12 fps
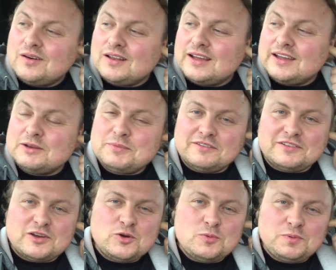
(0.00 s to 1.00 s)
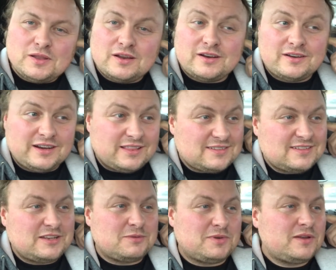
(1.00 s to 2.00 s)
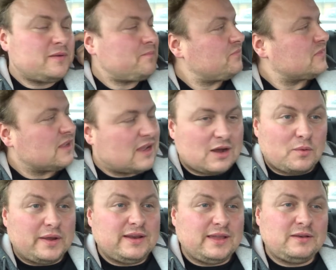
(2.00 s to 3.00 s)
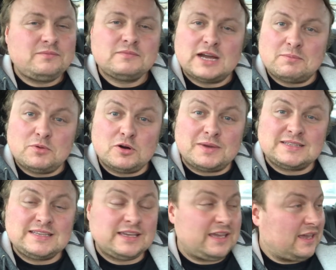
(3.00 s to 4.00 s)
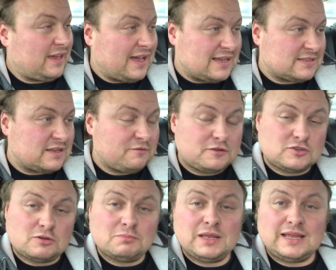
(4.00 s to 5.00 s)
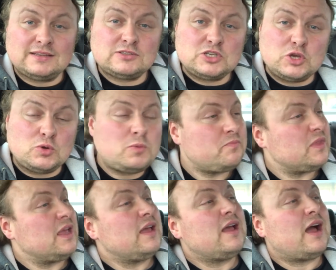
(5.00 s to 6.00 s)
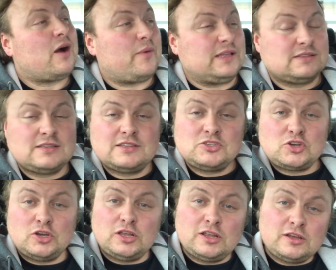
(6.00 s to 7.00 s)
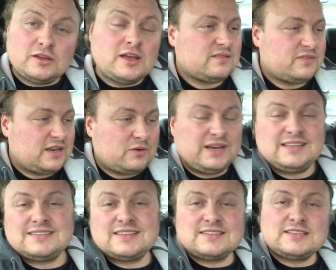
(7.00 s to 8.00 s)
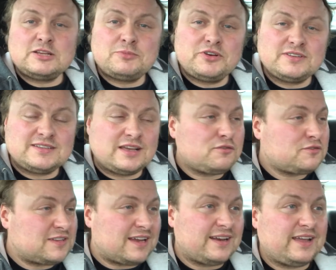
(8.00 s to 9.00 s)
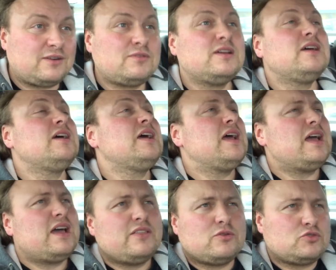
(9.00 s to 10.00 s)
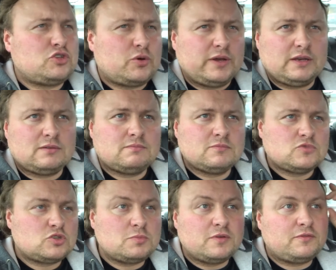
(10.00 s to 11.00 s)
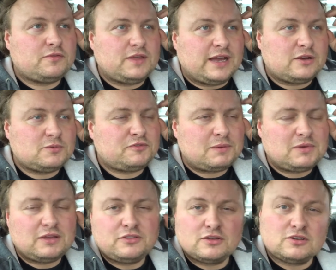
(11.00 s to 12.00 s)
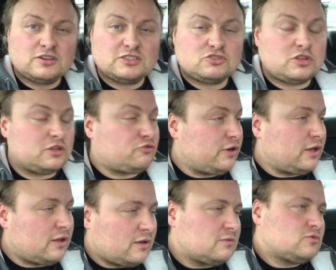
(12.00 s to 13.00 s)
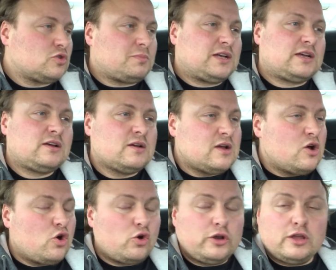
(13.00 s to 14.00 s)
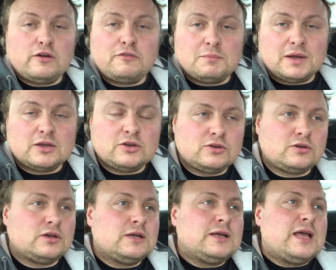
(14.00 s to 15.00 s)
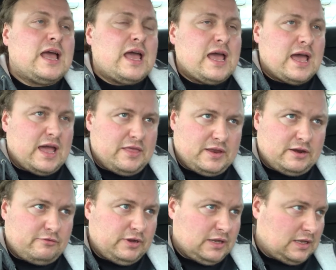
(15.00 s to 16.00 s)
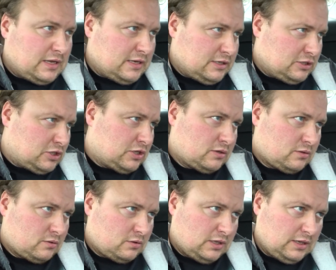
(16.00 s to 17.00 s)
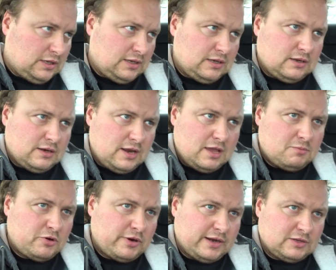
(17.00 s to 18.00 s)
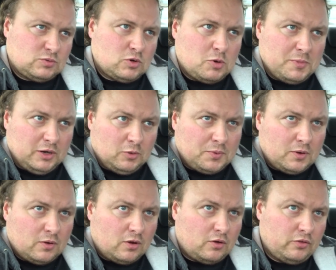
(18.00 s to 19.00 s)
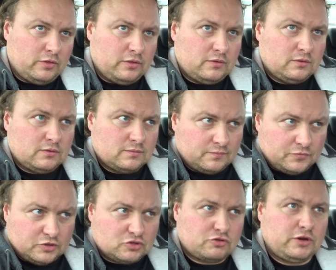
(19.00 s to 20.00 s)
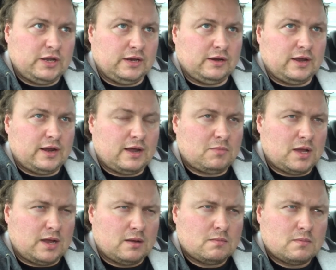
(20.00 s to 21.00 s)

Well, I had a bit of a hoopla in the cinema. I went in, I bought my ticket, asking for Zombieland 2. I went to the toilet, then I went into the cinema itself, sat down. They were showing some of the Addams Family. I thought, oh, it's the trailer. Took my hoodie off and my coat. And then I realised the name credits were coming up on the screen. And I'm like,